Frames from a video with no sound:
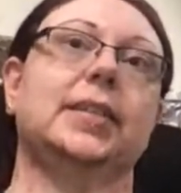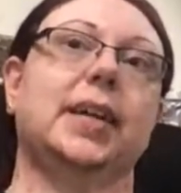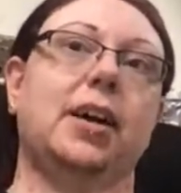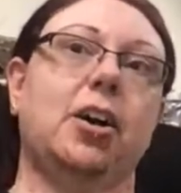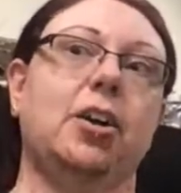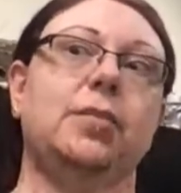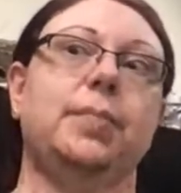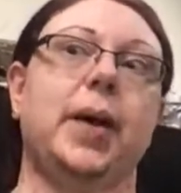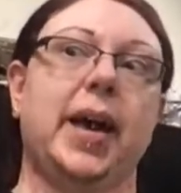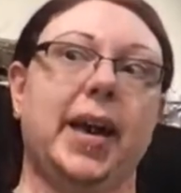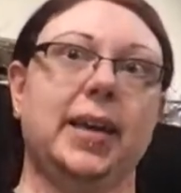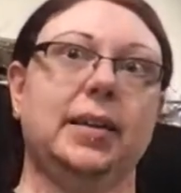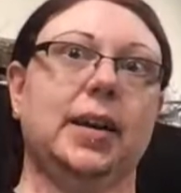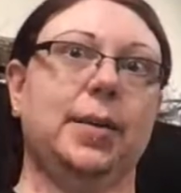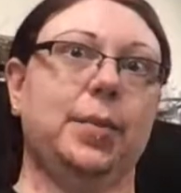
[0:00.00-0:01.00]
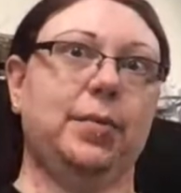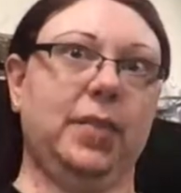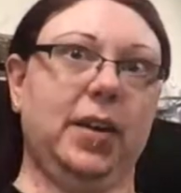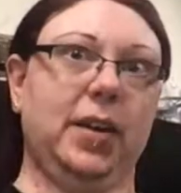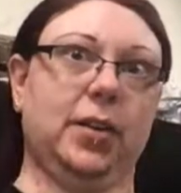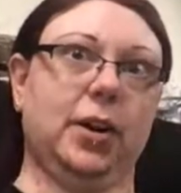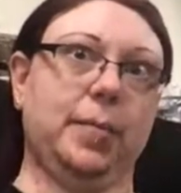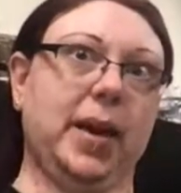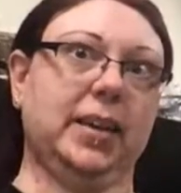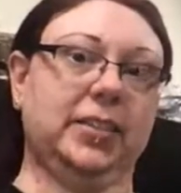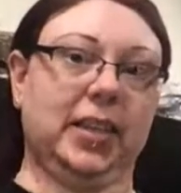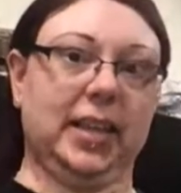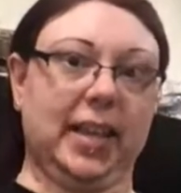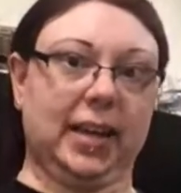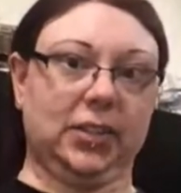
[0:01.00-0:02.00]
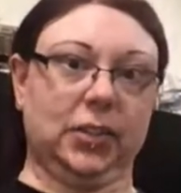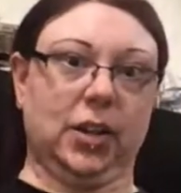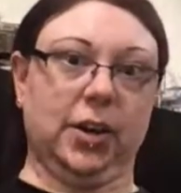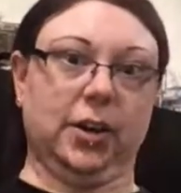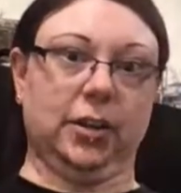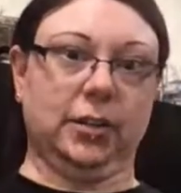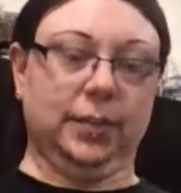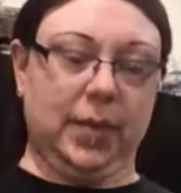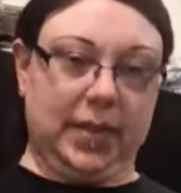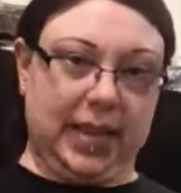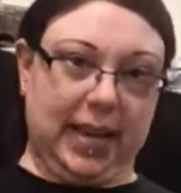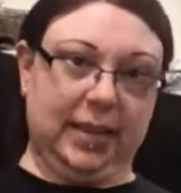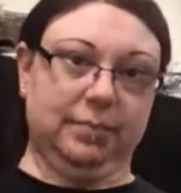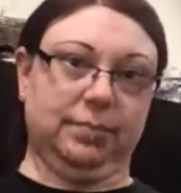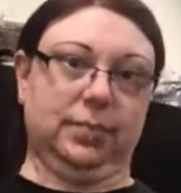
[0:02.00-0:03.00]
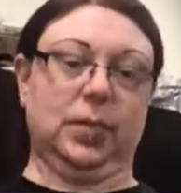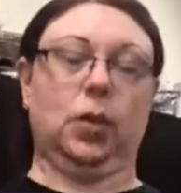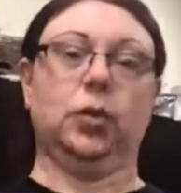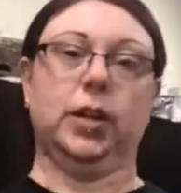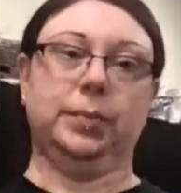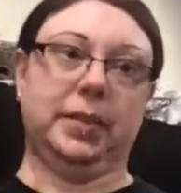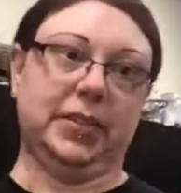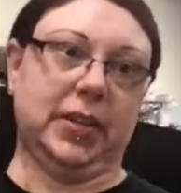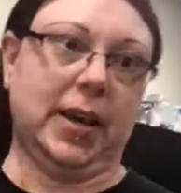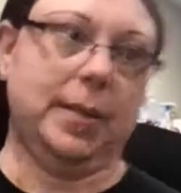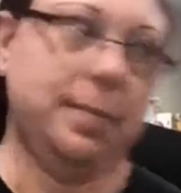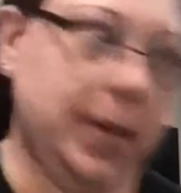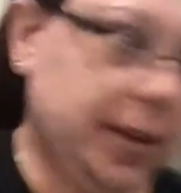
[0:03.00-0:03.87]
Hardback, I'm a fan of hardbacks. They last longer and they hold up the time